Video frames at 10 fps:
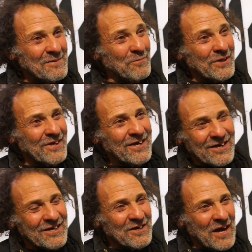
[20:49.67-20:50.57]
but they
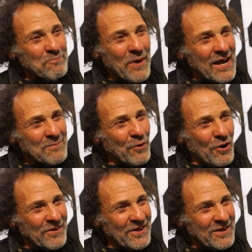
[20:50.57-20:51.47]
are bound
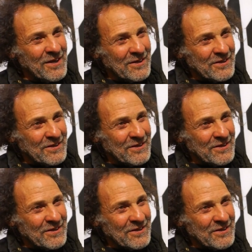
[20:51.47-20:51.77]
by the